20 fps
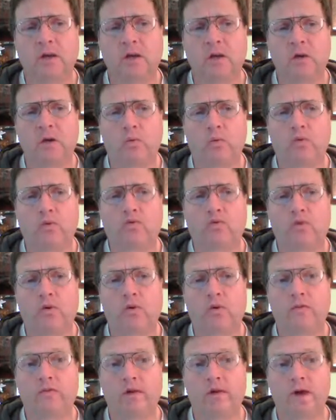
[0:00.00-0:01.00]
with the
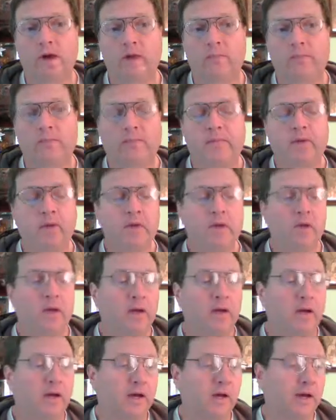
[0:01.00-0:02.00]
voter file.
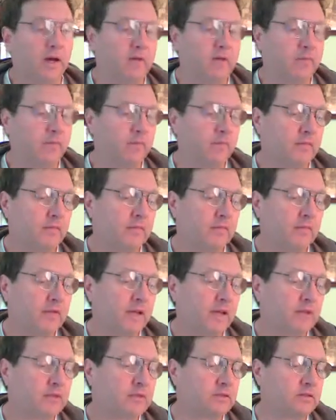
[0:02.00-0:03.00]

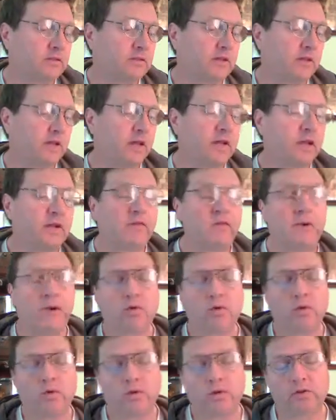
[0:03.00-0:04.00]
Next, and if you
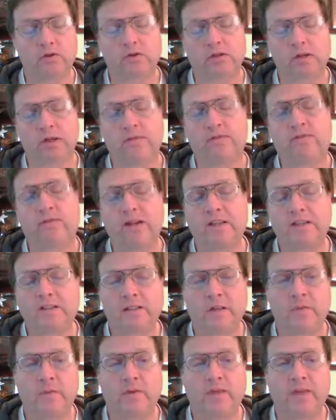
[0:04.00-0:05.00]
don't do it yourself, find
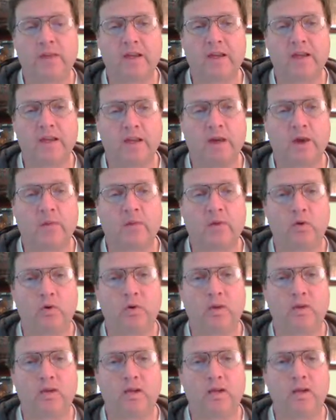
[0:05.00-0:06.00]
someone that can help you
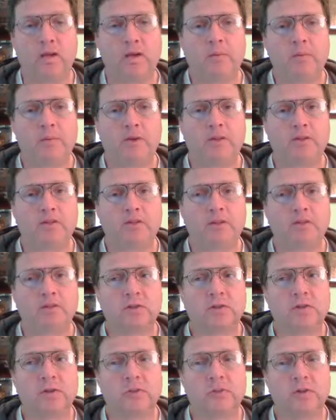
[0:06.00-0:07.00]
with it, because
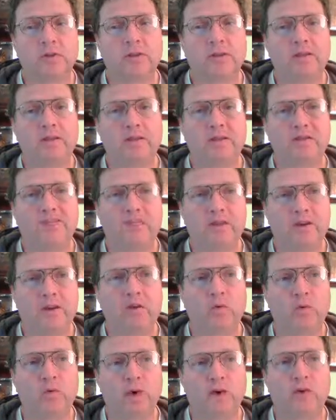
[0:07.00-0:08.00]
it's going to be a
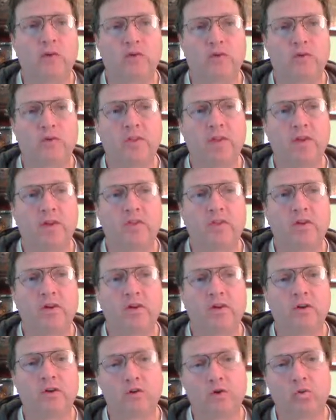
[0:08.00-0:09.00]
fairly regular thing if you're
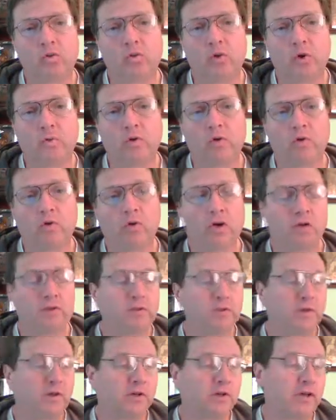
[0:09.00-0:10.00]
going to do
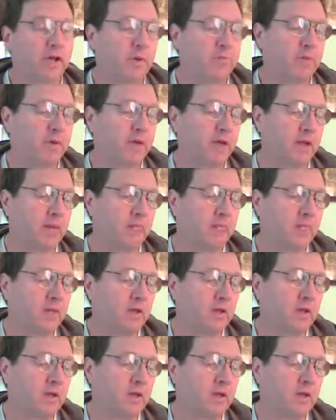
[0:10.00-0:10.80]
robocalls in your campaign.